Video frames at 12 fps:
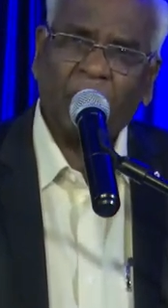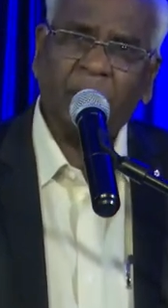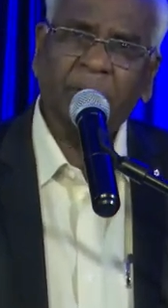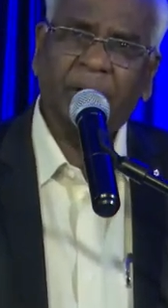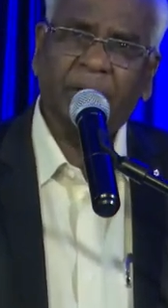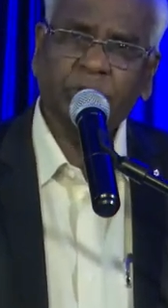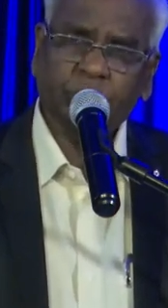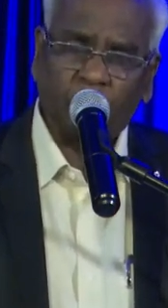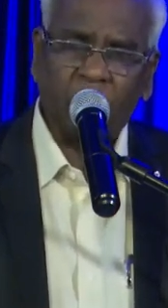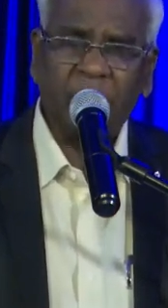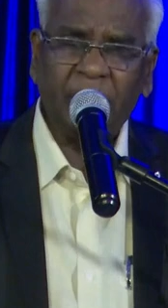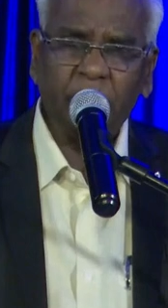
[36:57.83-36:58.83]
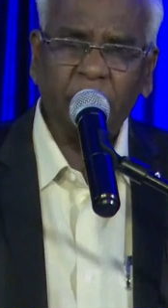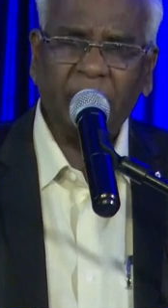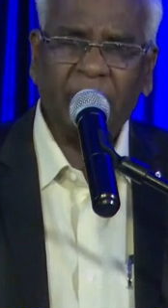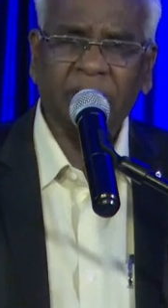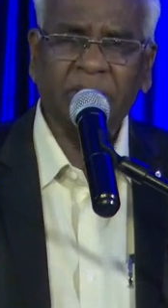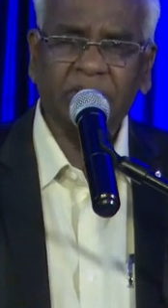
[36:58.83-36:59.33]
and they sold him
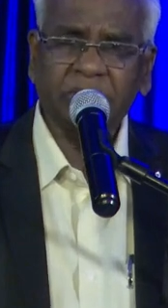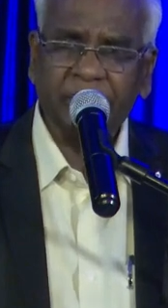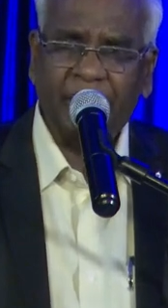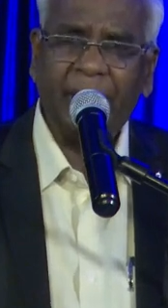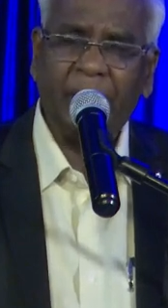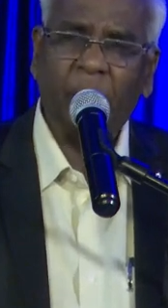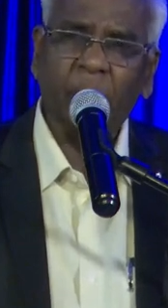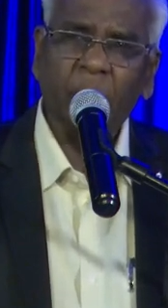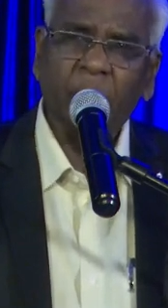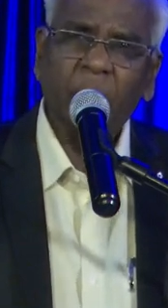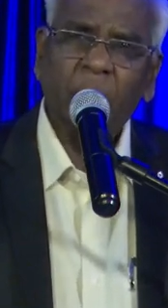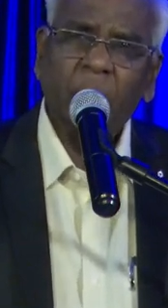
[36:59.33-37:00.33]
as a slave